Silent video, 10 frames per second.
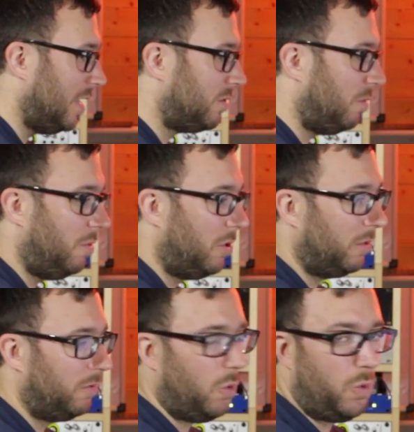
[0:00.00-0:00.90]
that's on
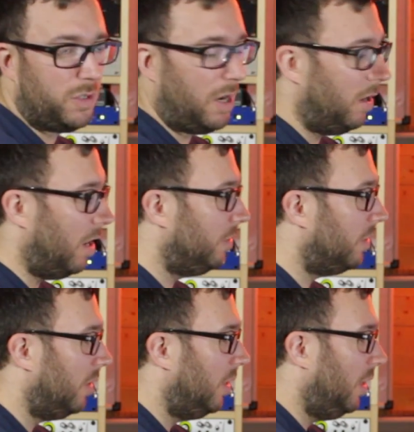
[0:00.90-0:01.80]
my auto load.
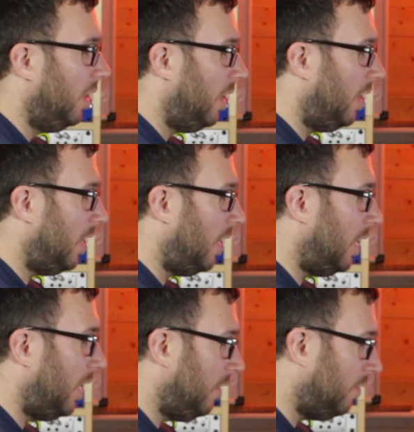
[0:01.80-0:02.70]

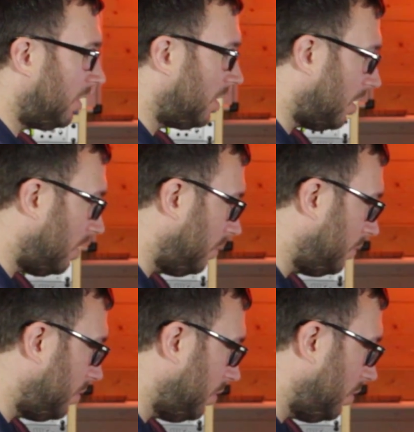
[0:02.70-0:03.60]
And if I go
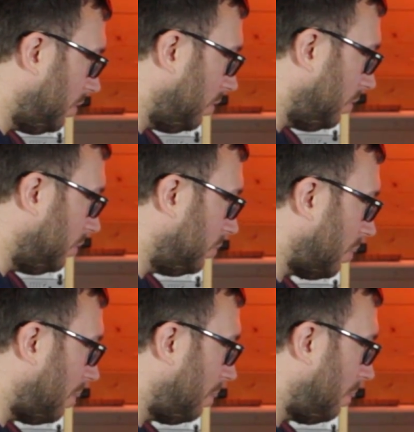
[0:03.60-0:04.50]
to
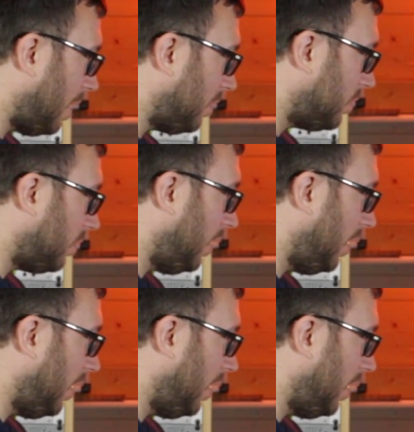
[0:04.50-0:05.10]
drum bus on